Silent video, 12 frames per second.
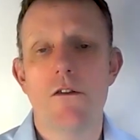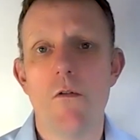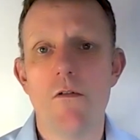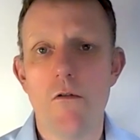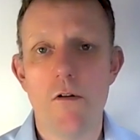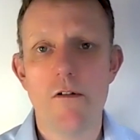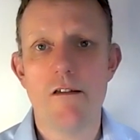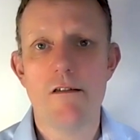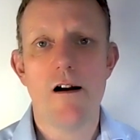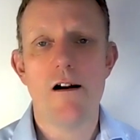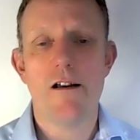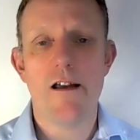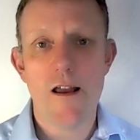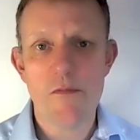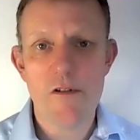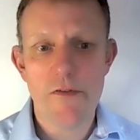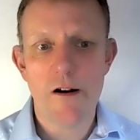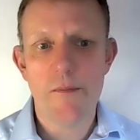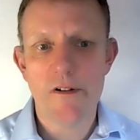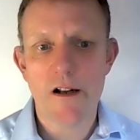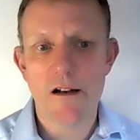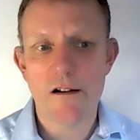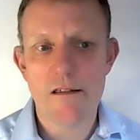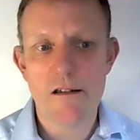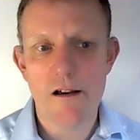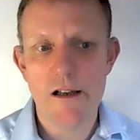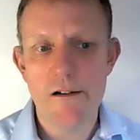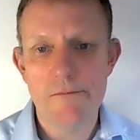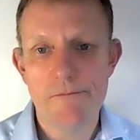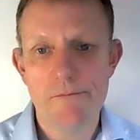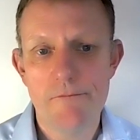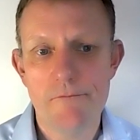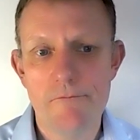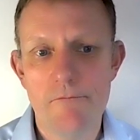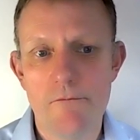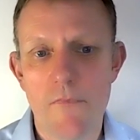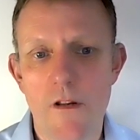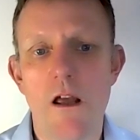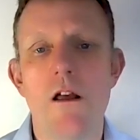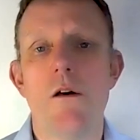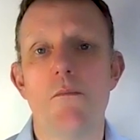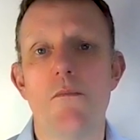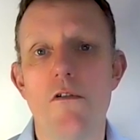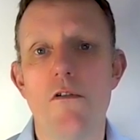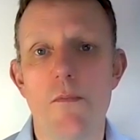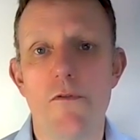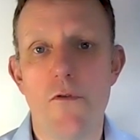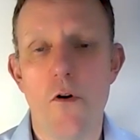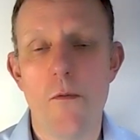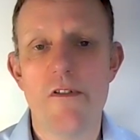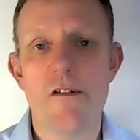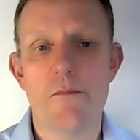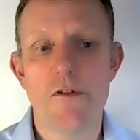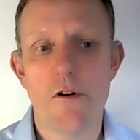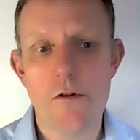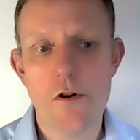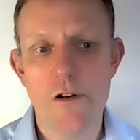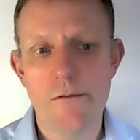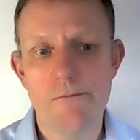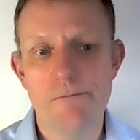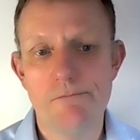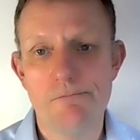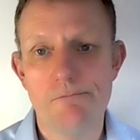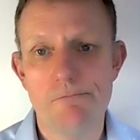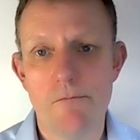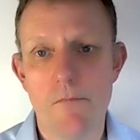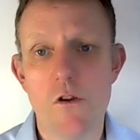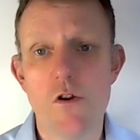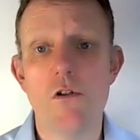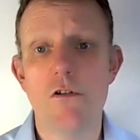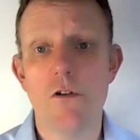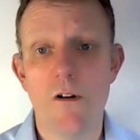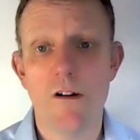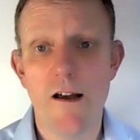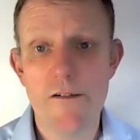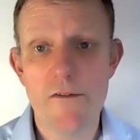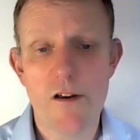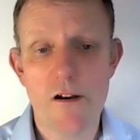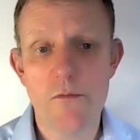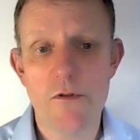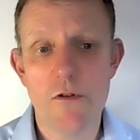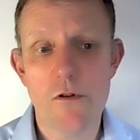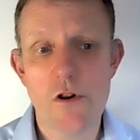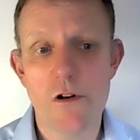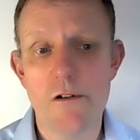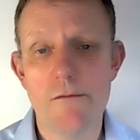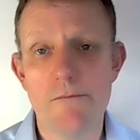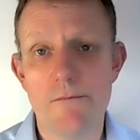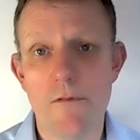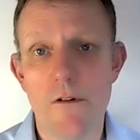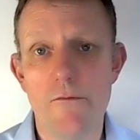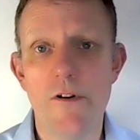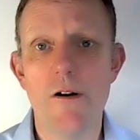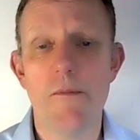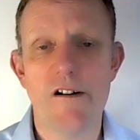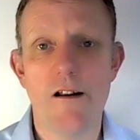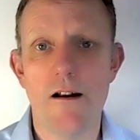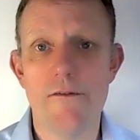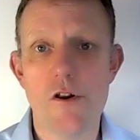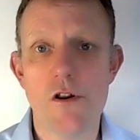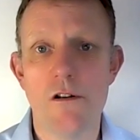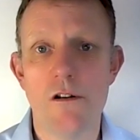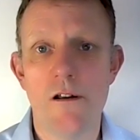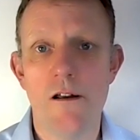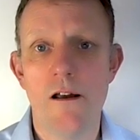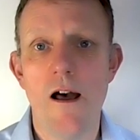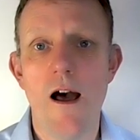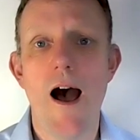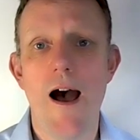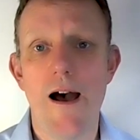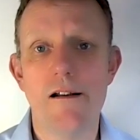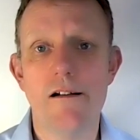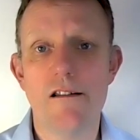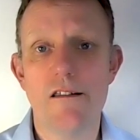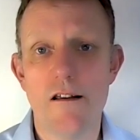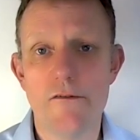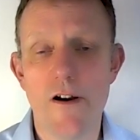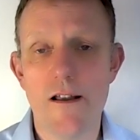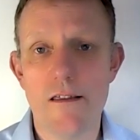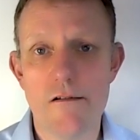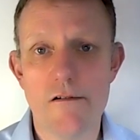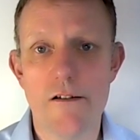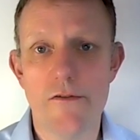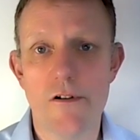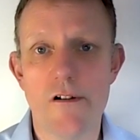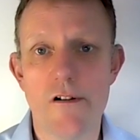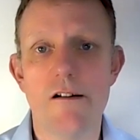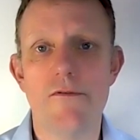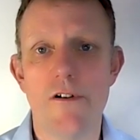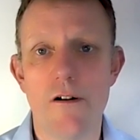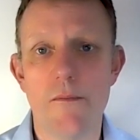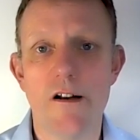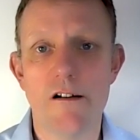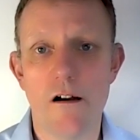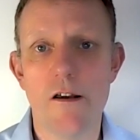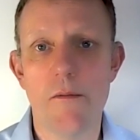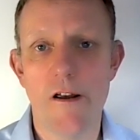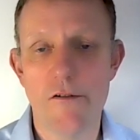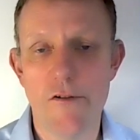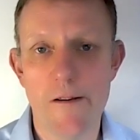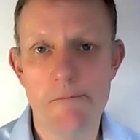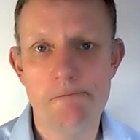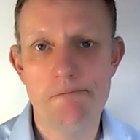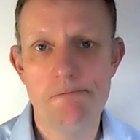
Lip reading: Those courses are Games Development and Design, Music Performance and Production, Studio and Live Sound Production, Film and Television, and the Advanced Certificate in Film and Documentary.